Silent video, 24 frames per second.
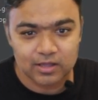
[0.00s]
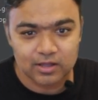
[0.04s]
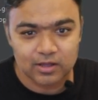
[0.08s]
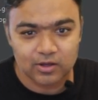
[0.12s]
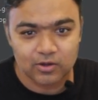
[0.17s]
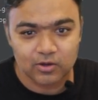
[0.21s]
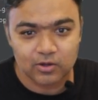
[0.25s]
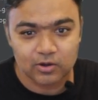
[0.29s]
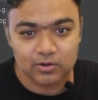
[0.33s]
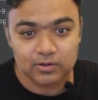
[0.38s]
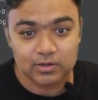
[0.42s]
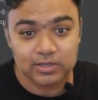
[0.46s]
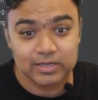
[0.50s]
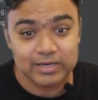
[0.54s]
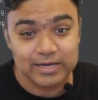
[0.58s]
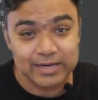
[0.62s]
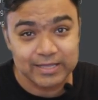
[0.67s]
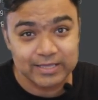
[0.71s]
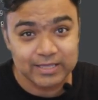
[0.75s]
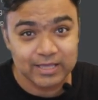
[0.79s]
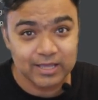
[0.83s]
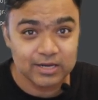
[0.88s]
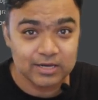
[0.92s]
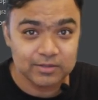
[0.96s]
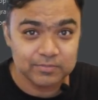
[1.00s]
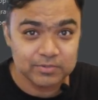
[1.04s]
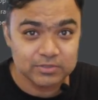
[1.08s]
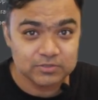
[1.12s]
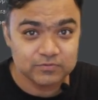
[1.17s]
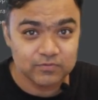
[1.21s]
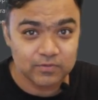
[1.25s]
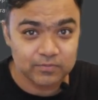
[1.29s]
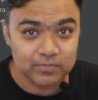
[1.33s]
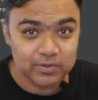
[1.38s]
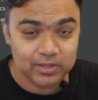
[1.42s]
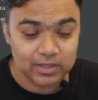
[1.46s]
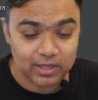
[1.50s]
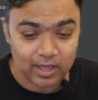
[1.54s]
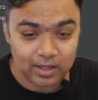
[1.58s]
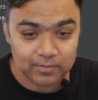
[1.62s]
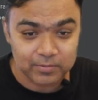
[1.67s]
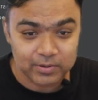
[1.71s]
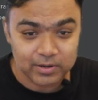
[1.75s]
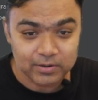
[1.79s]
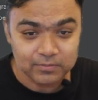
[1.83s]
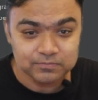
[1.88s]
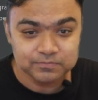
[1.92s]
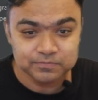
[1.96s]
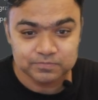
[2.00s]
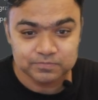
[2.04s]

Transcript: or clicking an image from the camera,